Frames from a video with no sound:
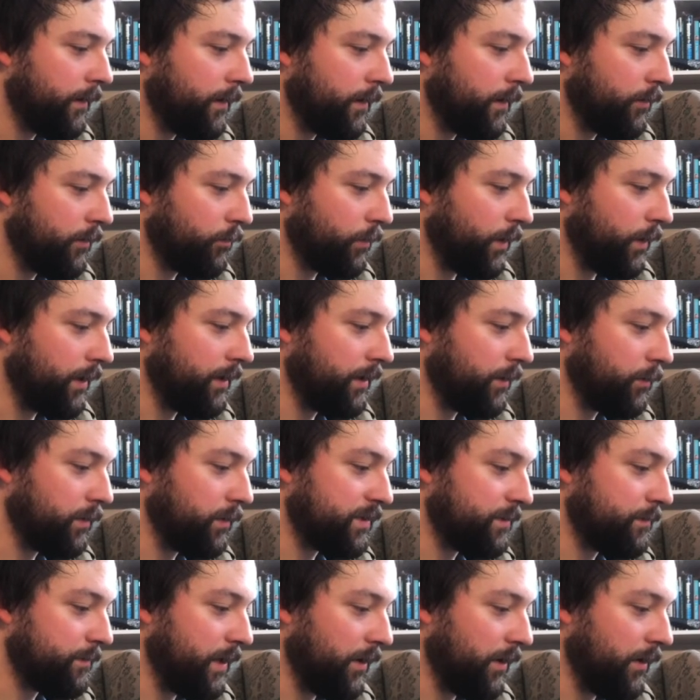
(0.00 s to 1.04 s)
Ready
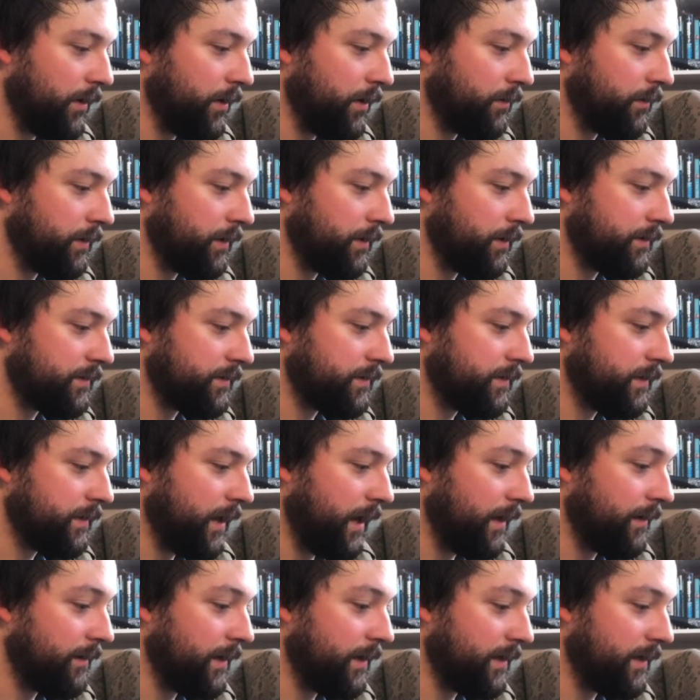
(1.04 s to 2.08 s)
was Meriones
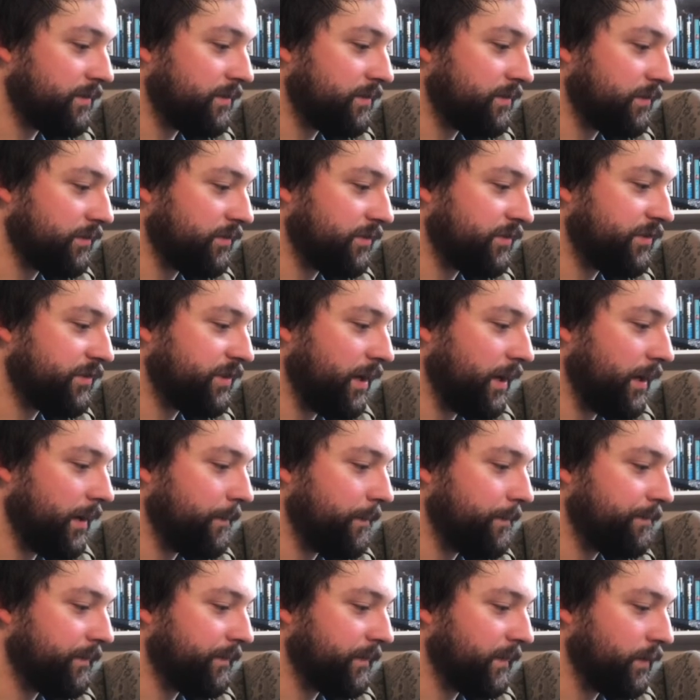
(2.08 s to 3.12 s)
and Nestor's
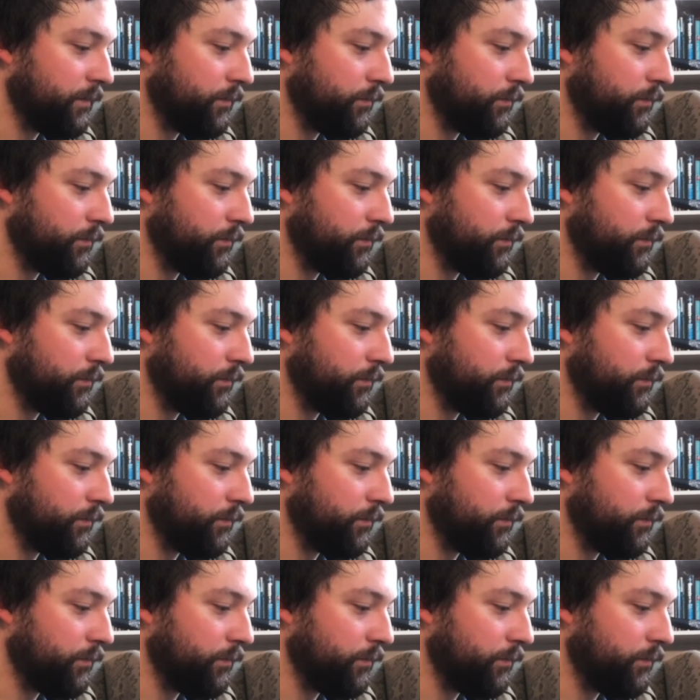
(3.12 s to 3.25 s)
son.